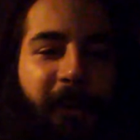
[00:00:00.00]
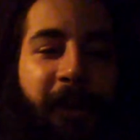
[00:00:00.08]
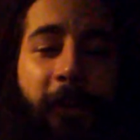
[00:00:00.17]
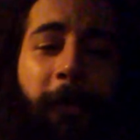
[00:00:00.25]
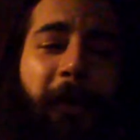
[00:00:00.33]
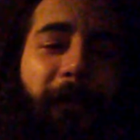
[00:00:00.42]
The
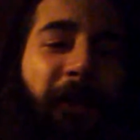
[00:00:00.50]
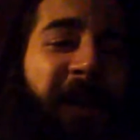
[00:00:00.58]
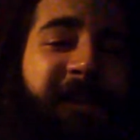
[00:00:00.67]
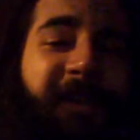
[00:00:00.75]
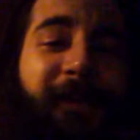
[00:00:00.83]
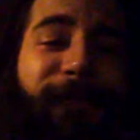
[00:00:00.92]
human
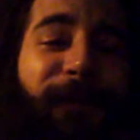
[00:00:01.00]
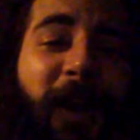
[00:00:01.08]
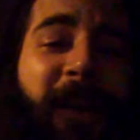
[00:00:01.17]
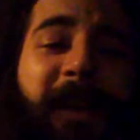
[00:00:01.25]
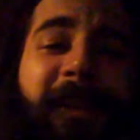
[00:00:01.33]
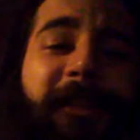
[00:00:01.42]
race is
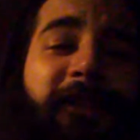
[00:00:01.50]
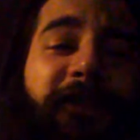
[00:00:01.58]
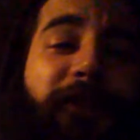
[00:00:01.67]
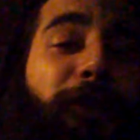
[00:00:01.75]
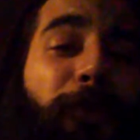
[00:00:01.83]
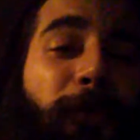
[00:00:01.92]

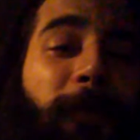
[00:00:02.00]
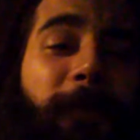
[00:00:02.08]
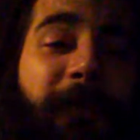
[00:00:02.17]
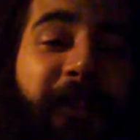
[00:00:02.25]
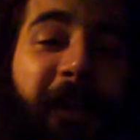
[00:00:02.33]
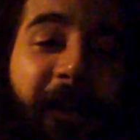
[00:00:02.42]
fucking
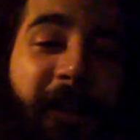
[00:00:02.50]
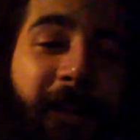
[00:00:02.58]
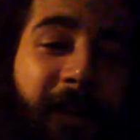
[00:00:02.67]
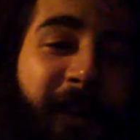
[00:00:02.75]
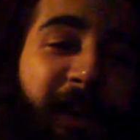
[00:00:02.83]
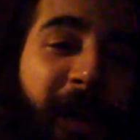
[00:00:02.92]
doomed.
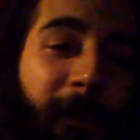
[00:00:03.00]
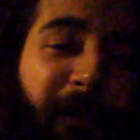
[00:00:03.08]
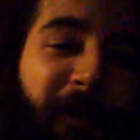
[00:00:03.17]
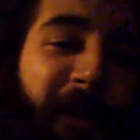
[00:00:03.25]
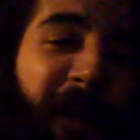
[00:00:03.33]
Happy